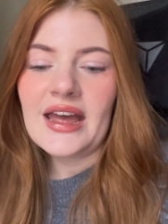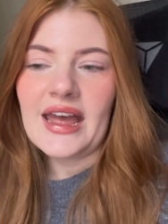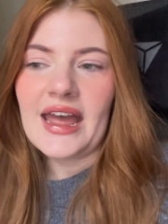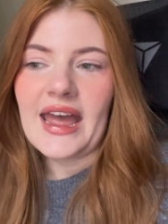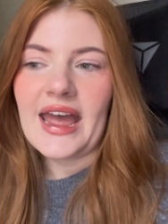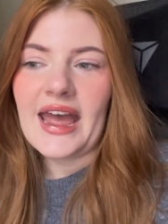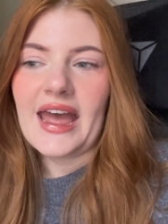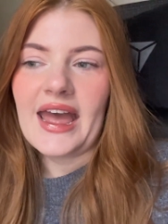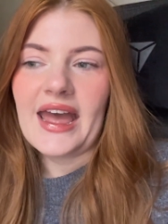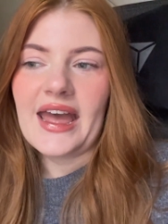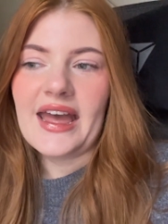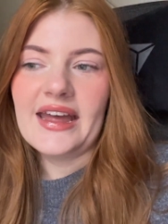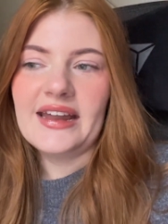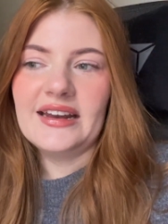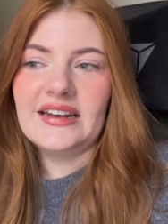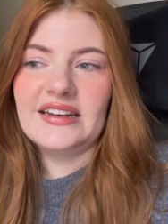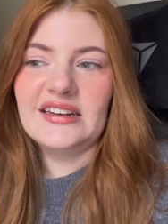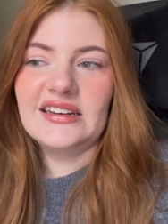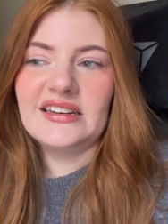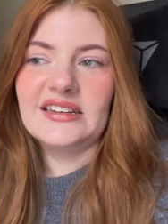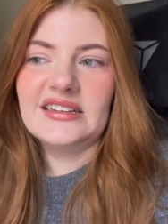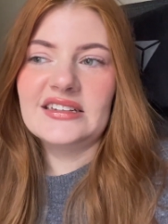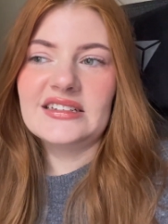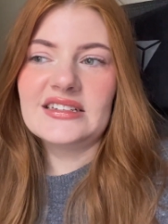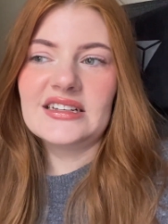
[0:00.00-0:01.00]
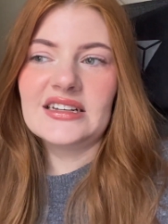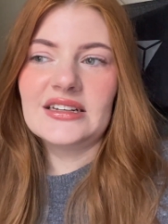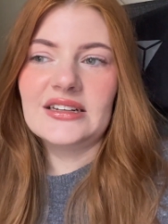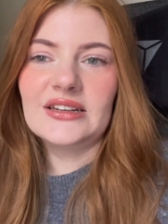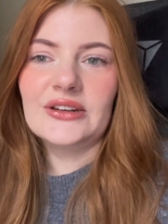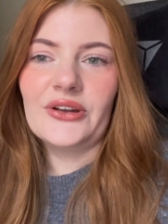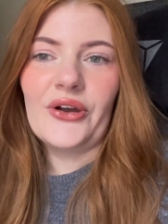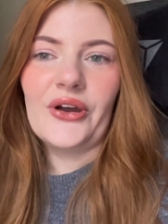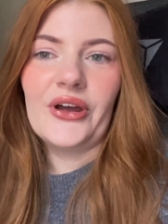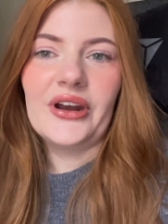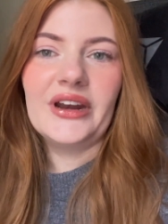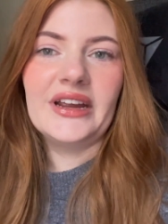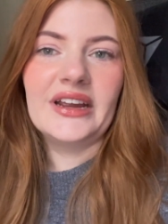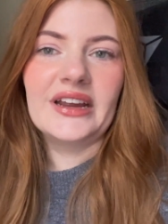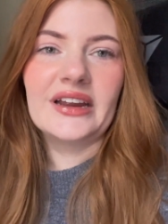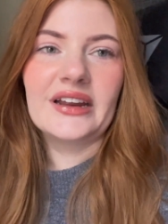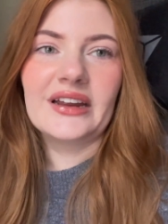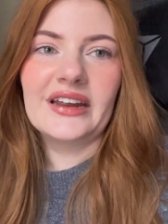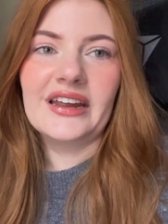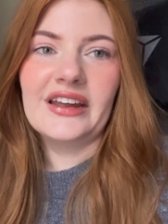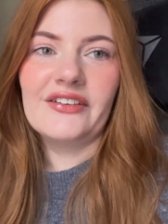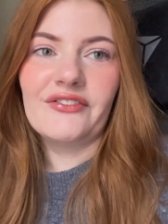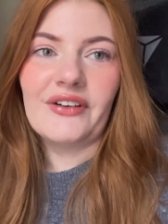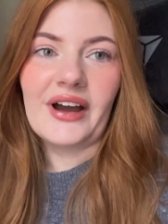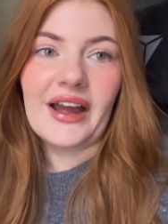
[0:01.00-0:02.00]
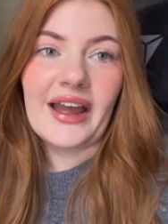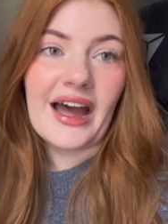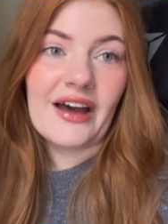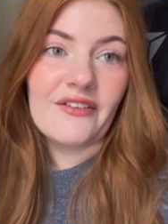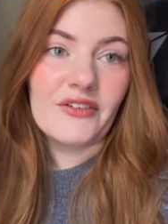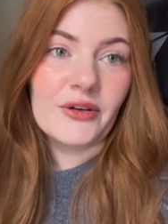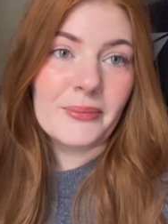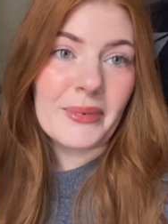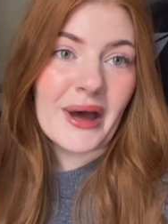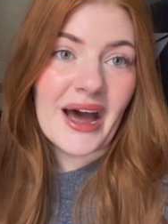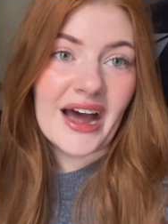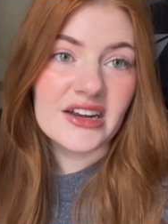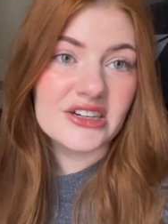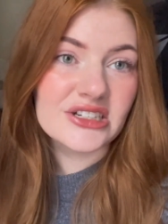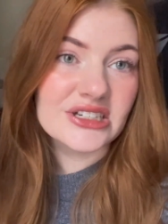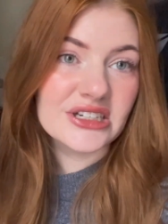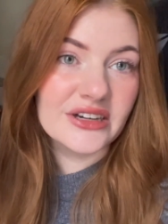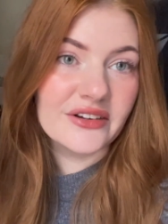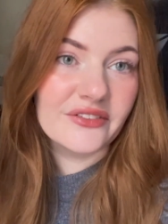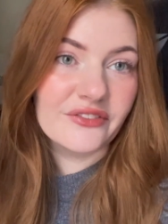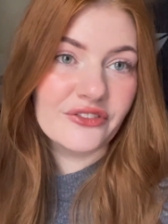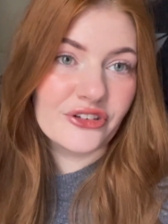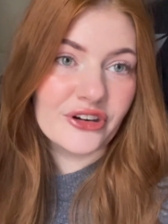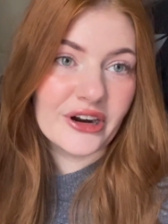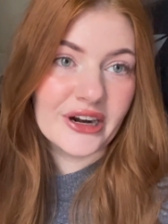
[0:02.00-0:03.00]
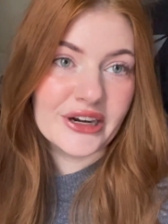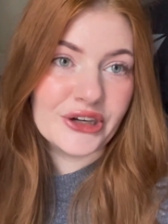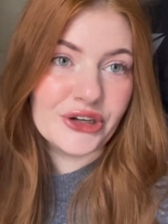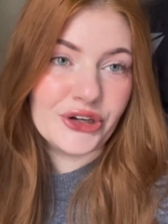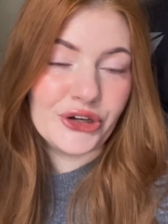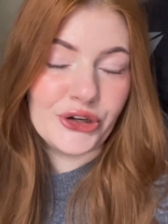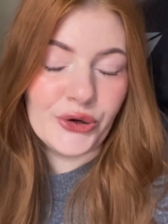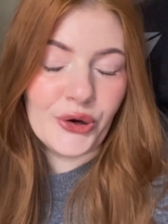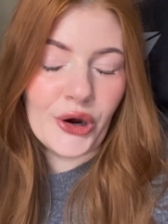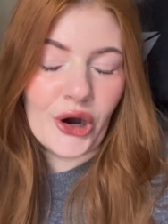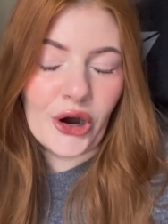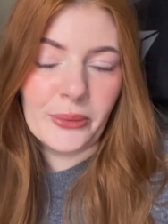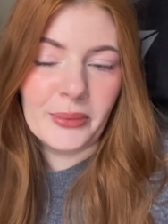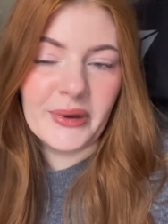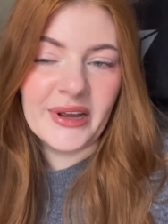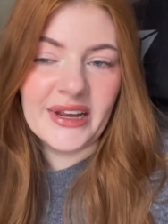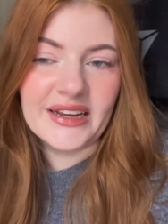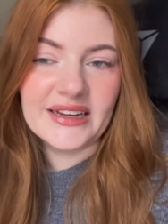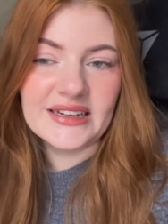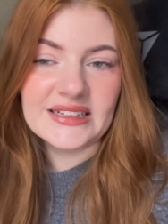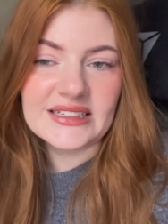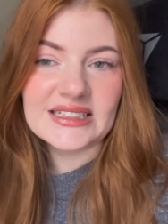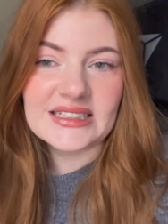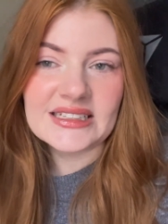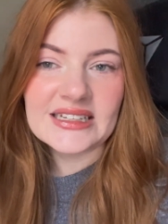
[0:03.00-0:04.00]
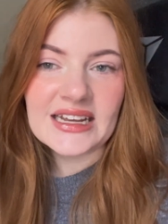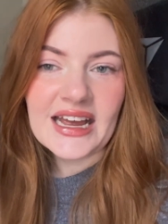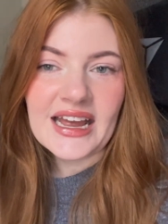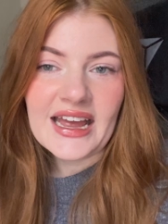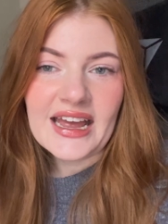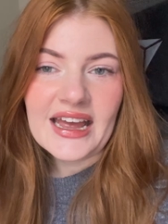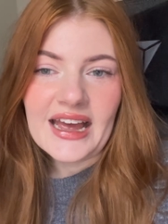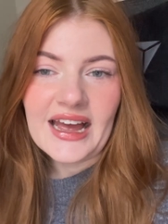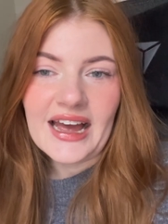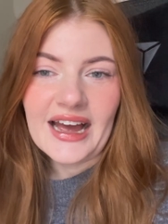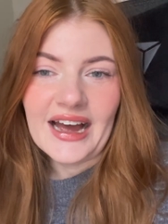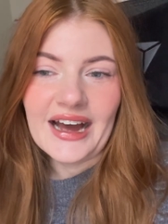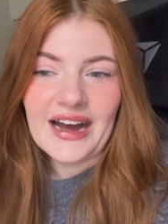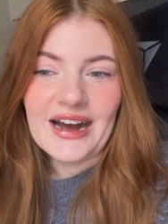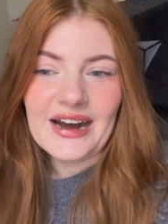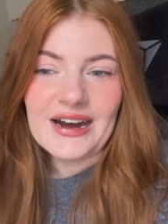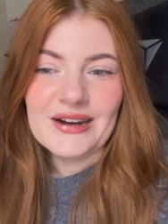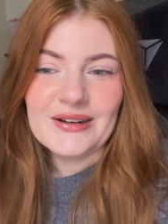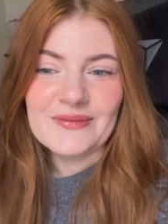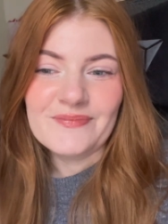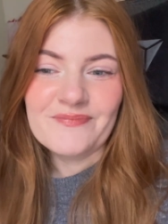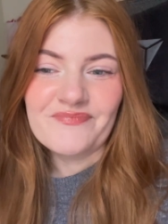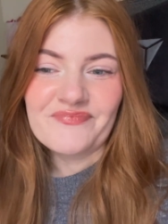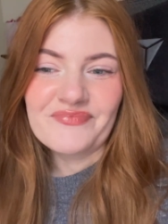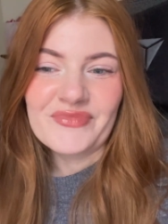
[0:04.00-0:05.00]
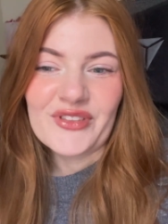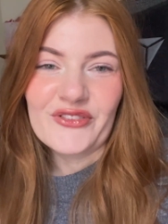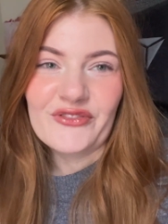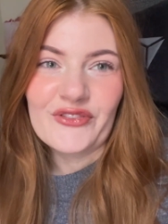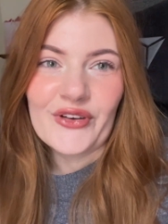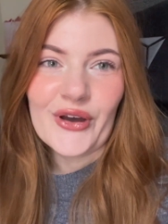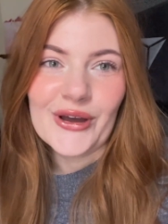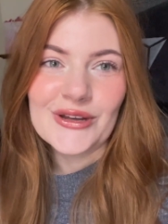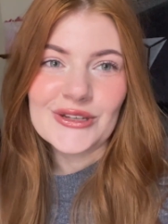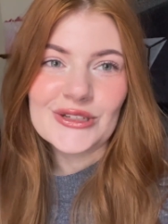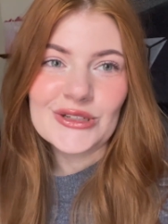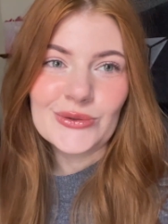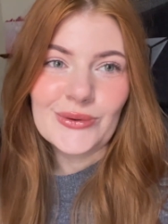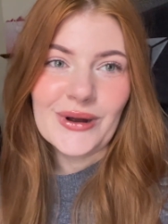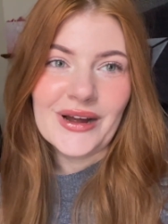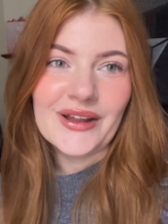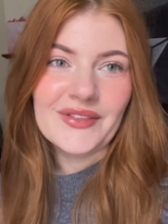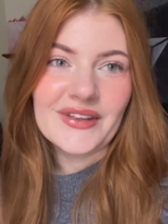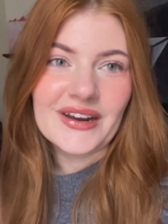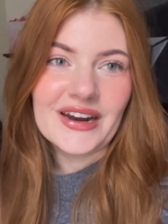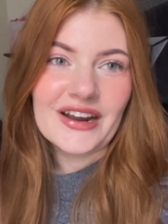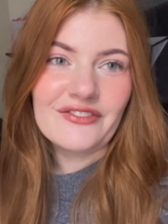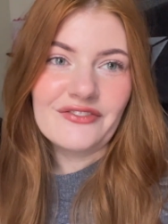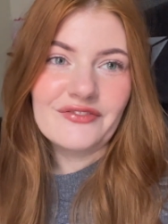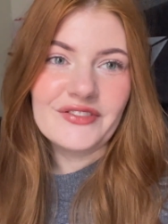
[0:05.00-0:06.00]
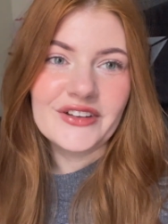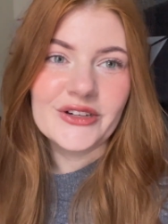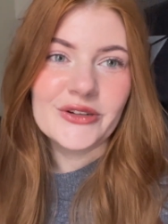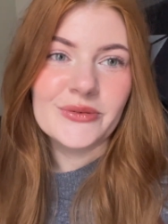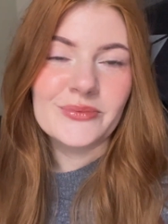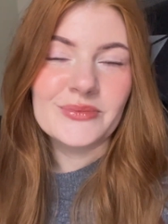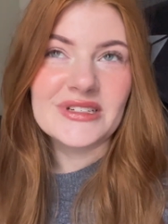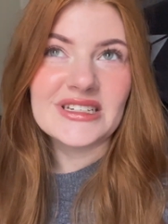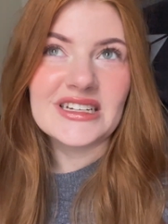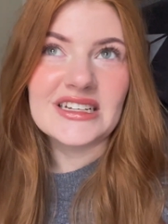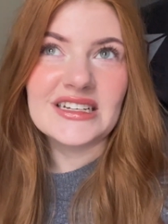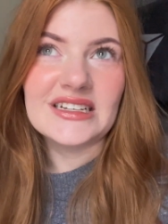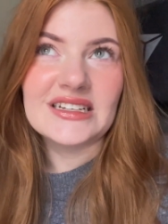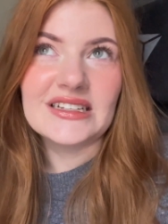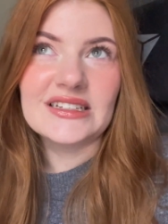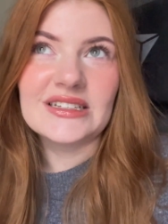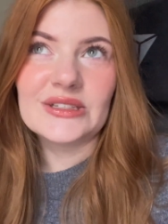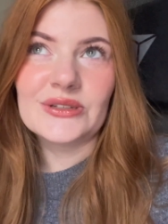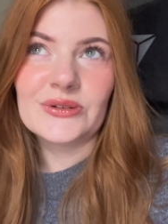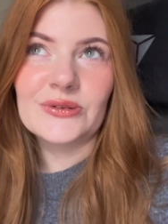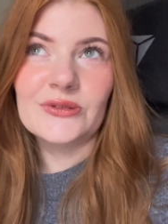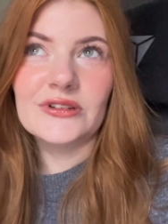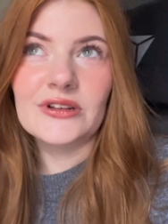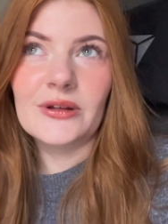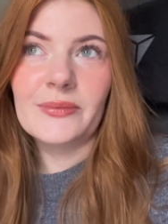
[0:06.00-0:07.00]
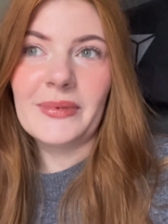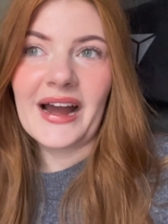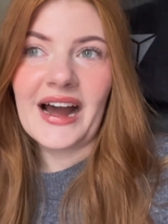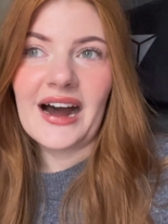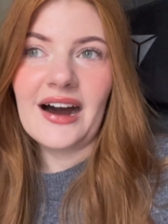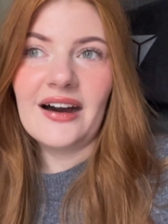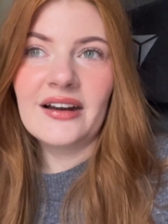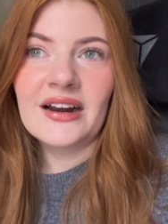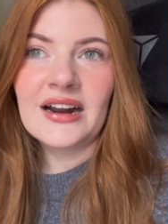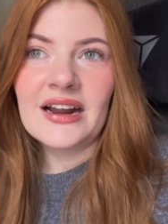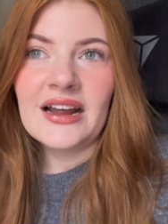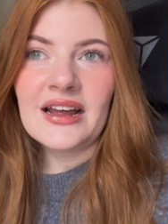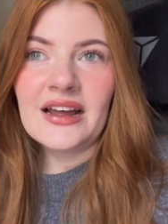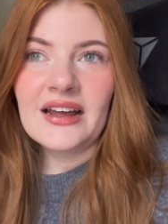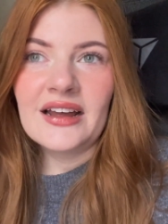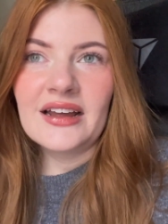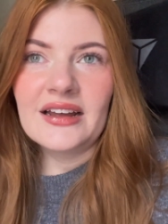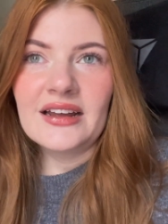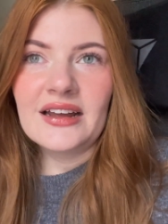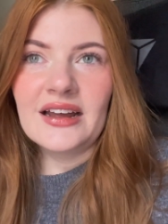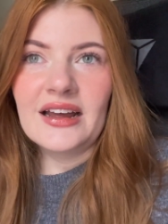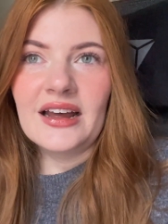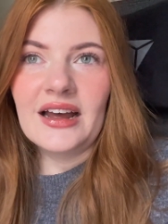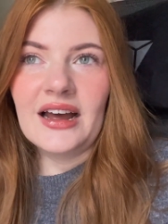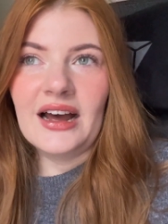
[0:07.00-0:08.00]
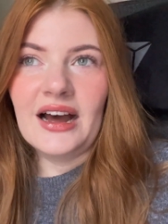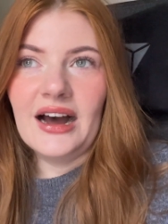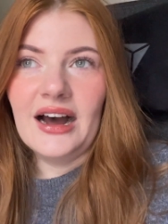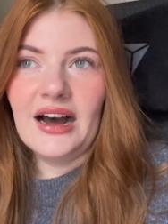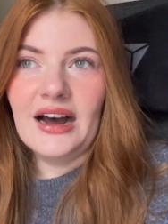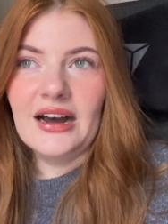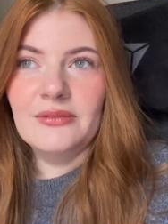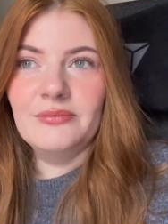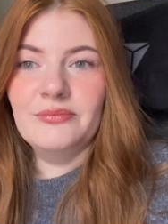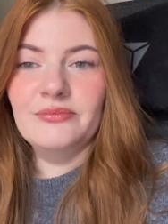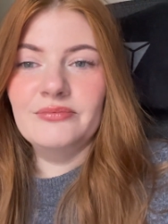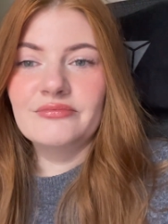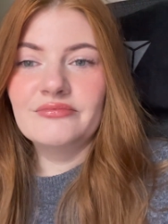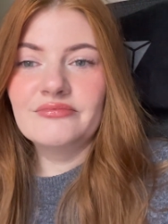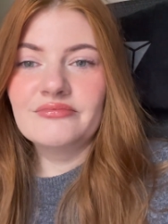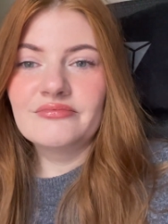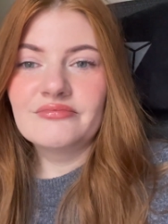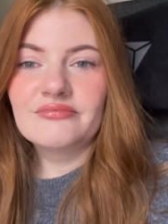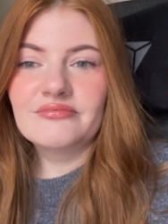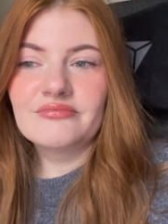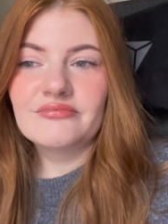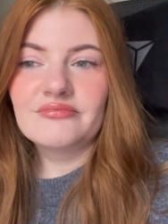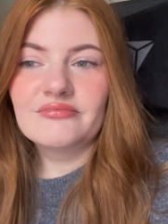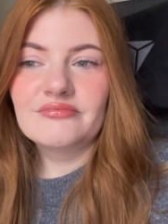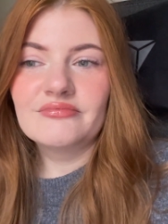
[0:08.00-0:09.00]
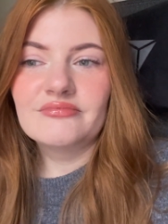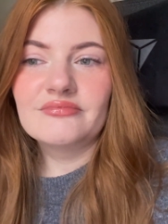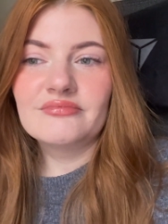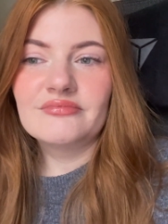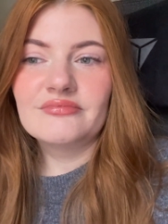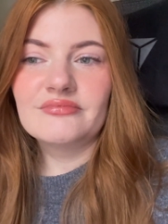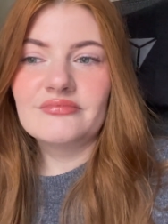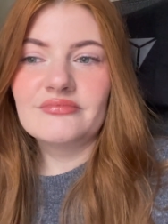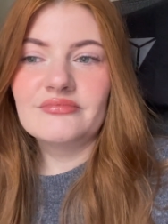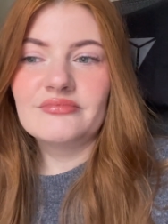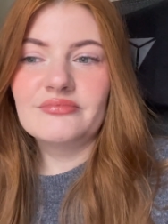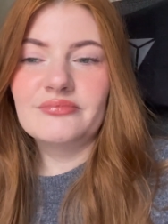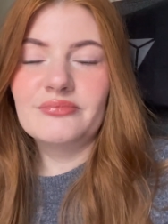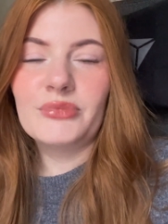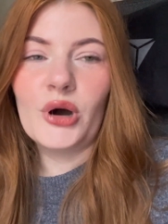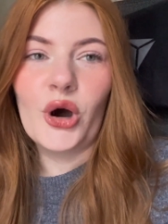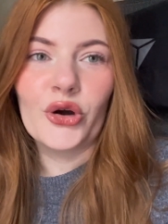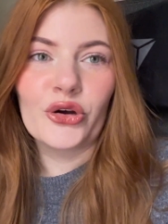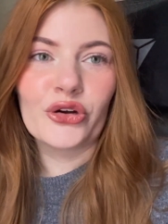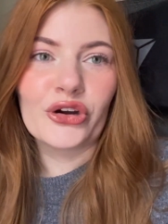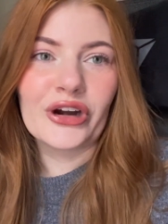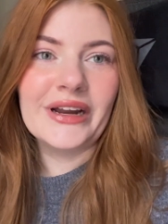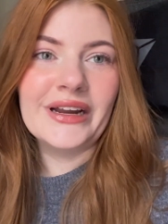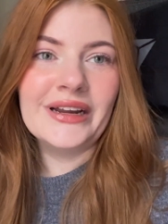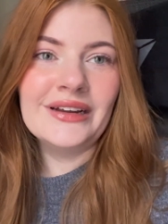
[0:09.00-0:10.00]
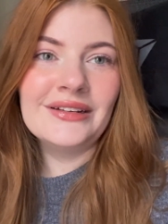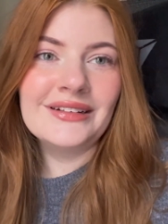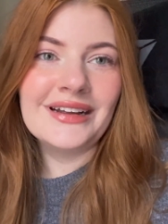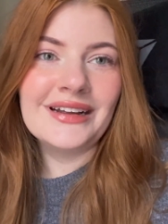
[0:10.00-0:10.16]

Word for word: and learning if I have a passion for any new hobbies. Um, the first one that I filmed is all about um, pottery